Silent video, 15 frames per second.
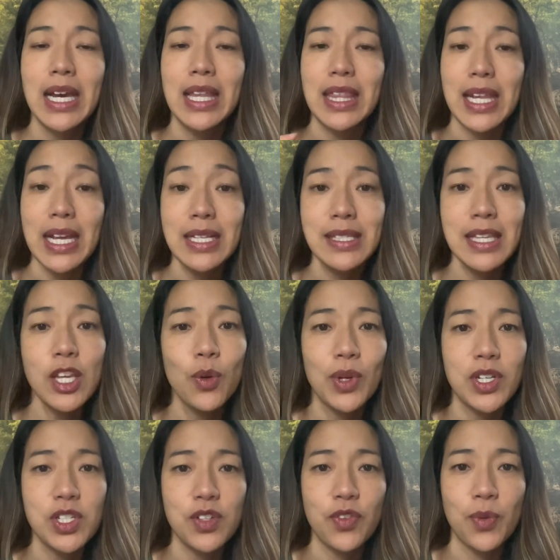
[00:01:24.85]
The next thing you want
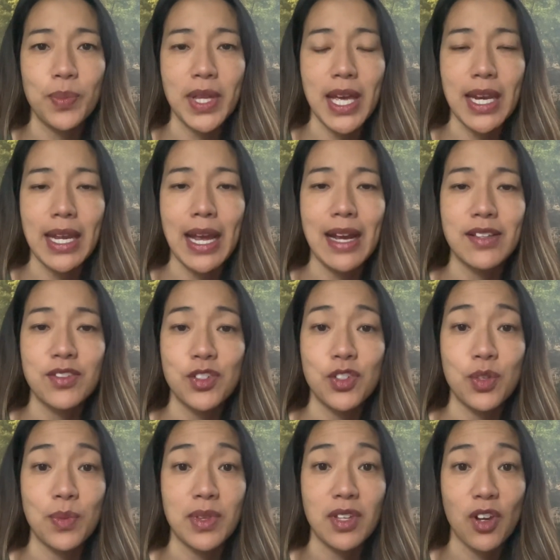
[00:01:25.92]
to do for planning has to do
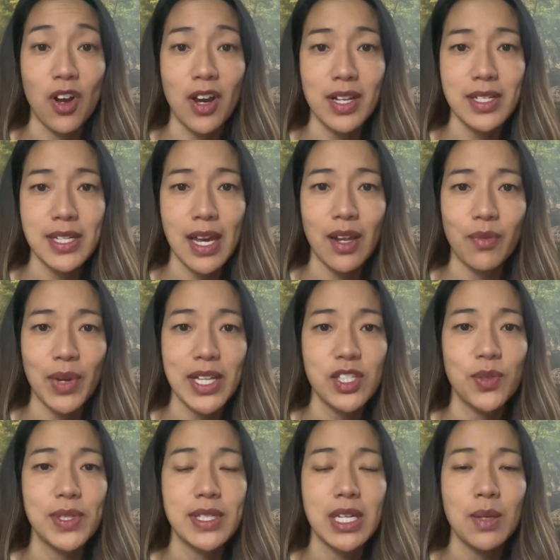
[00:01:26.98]
with the content, right? So
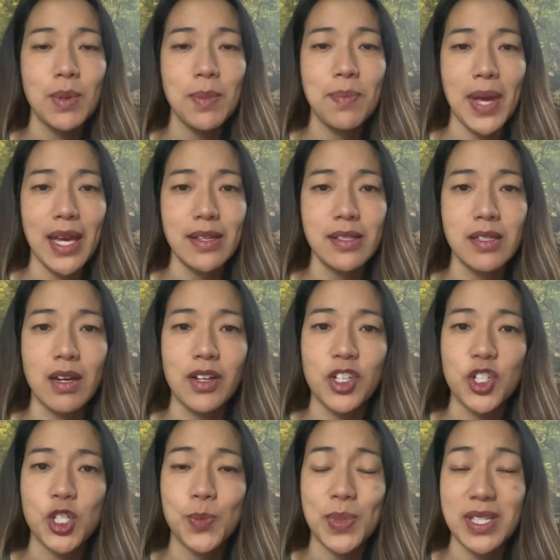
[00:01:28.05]
it's going to be based on
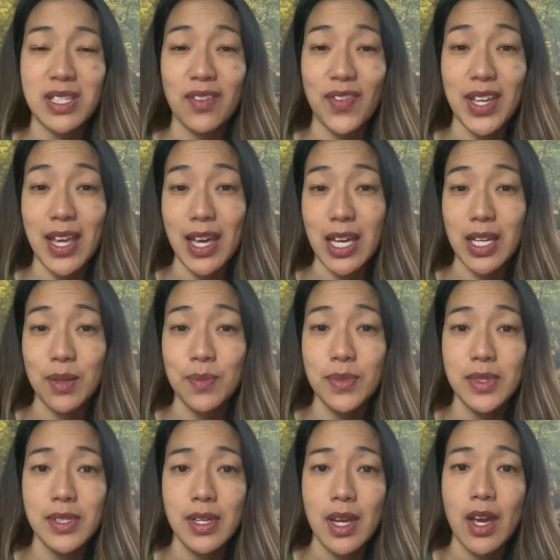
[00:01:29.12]
your specific
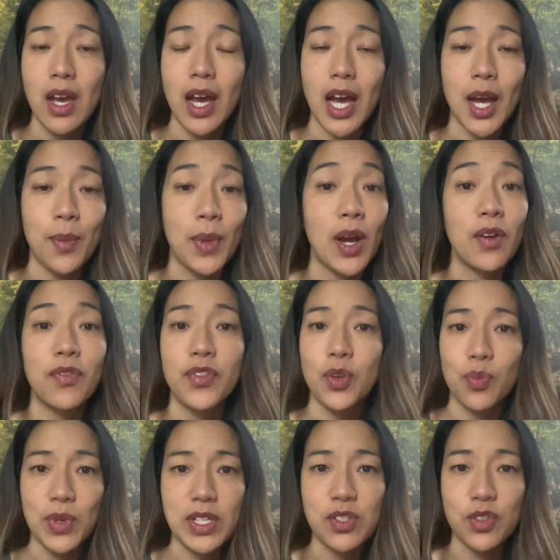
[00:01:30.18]
aims of the
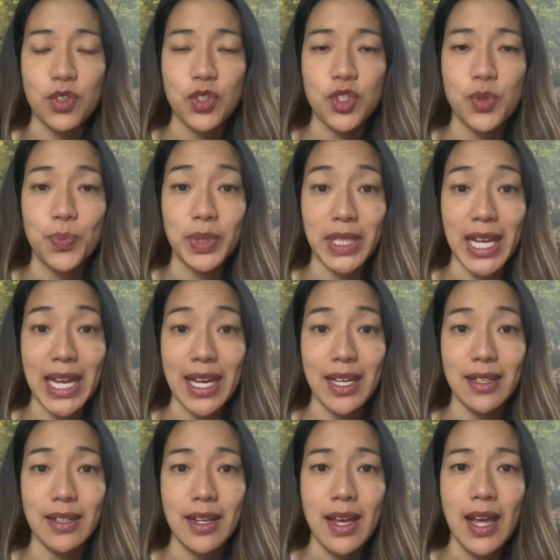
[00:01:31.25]
research
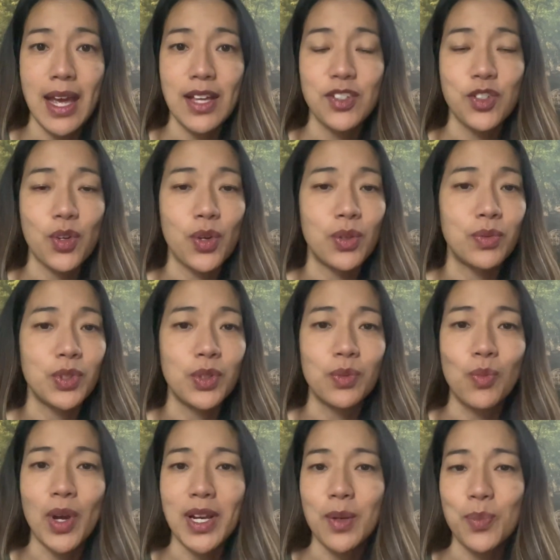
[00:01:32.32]
plan. So you'll
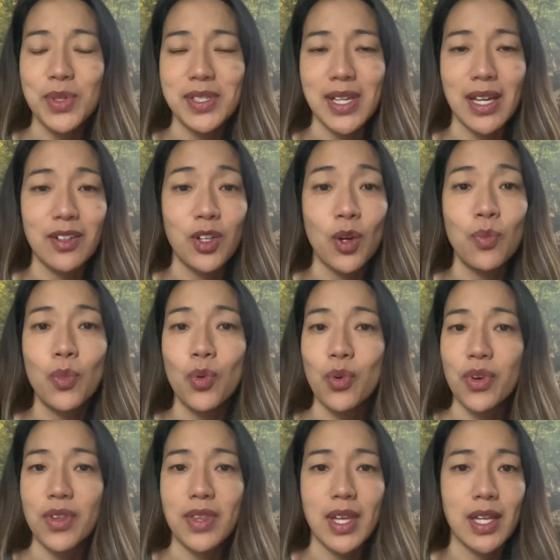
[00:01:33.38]
want to present no
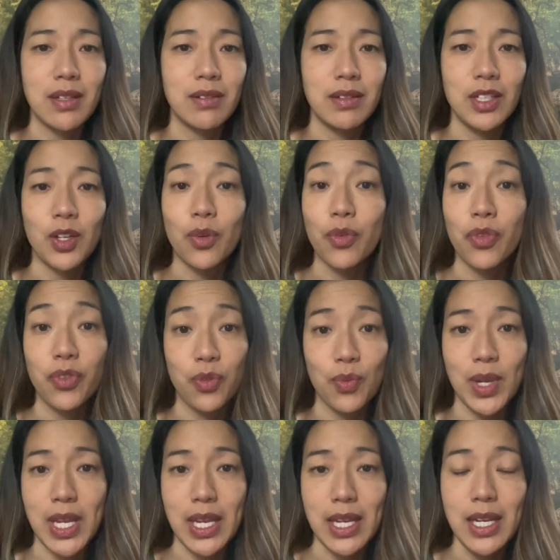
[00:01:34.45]
more than,
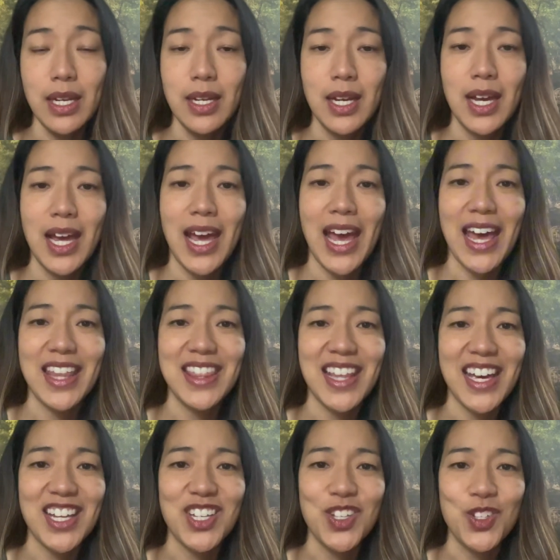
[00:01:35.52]
3. And
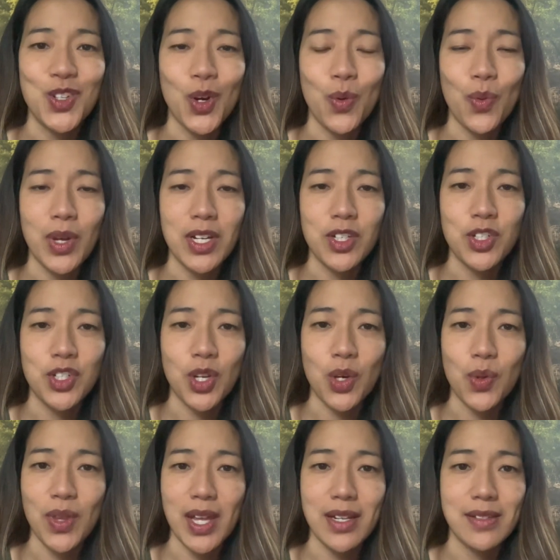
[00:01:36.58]
then you don't want to show
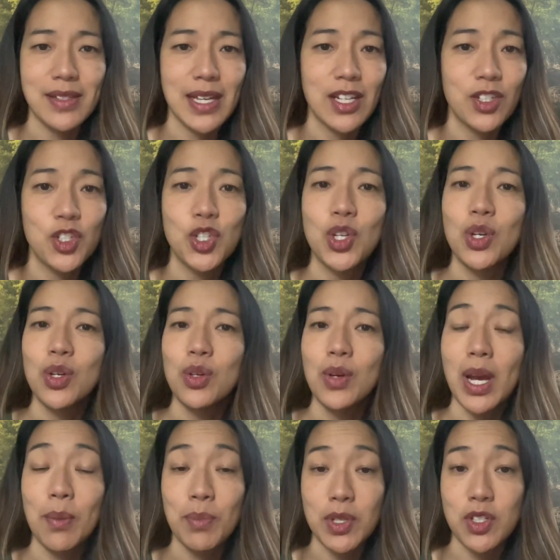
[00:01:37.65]
that it's like too
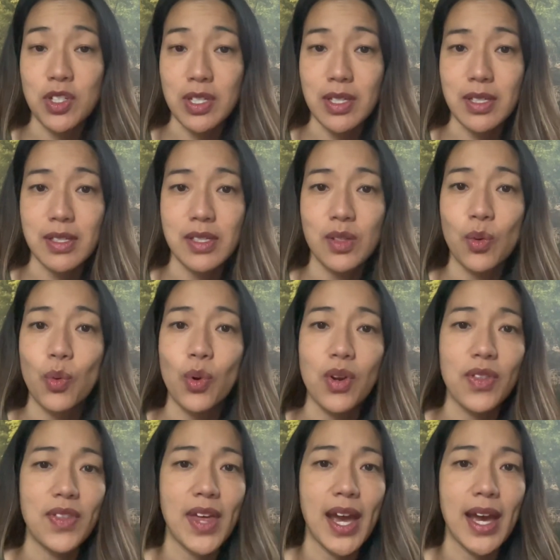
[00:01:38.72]
ambitious or
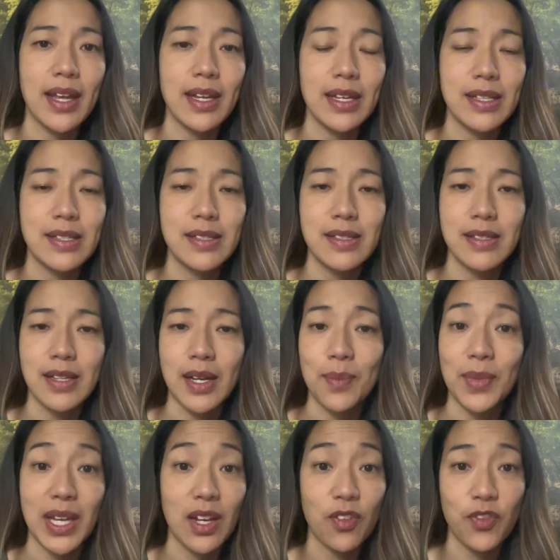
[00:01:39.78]
that it's
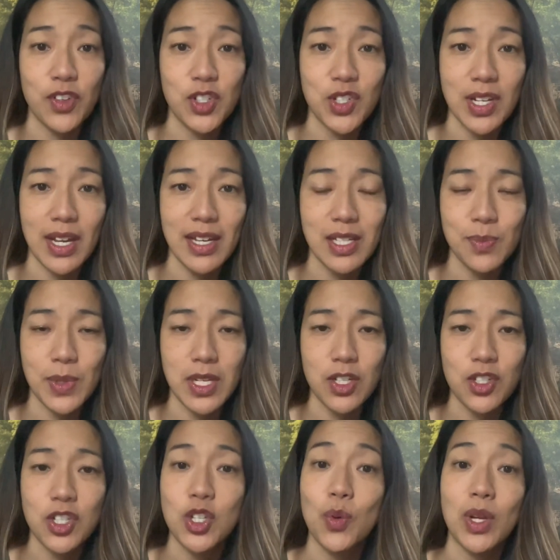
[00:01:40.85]
like a fishing
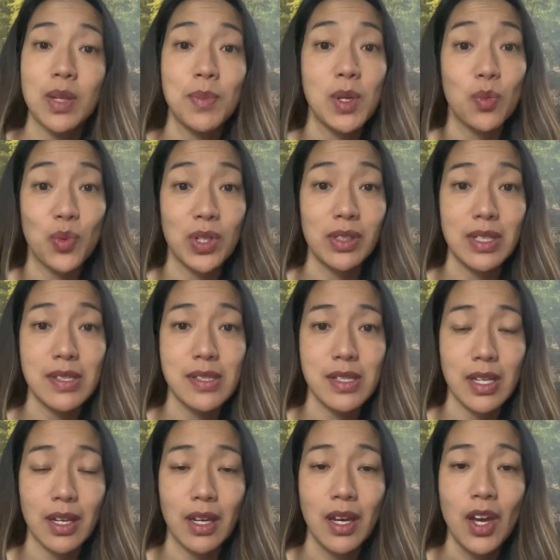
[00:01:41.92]
expedition. You want to be
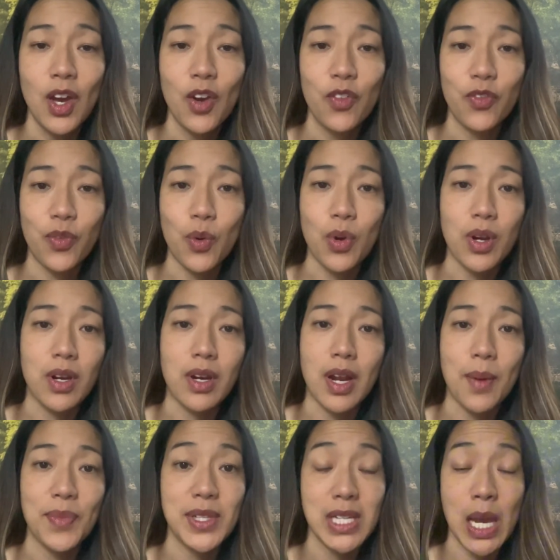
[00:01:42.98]
realistic for
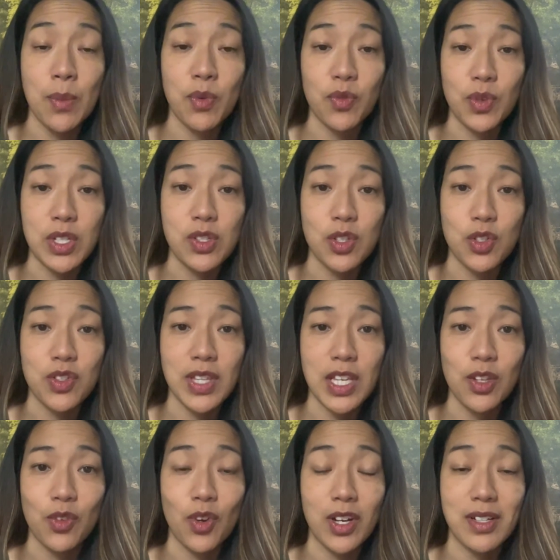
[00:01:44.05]
the type of research that
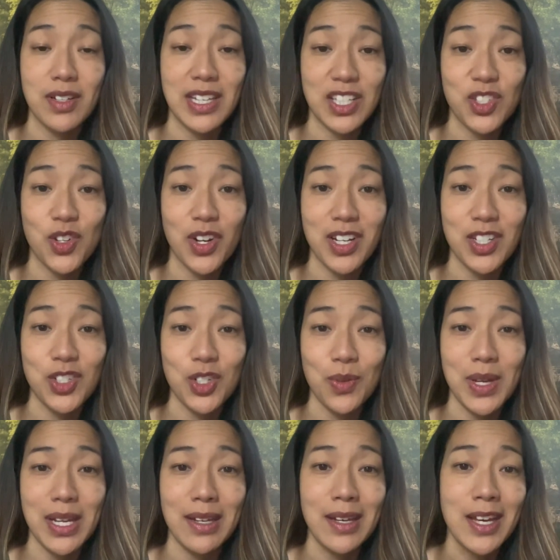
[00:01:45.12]
you'll get started
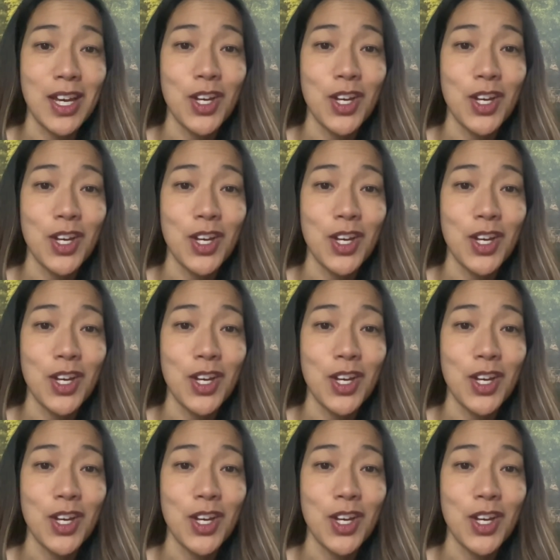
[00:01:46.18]
doing.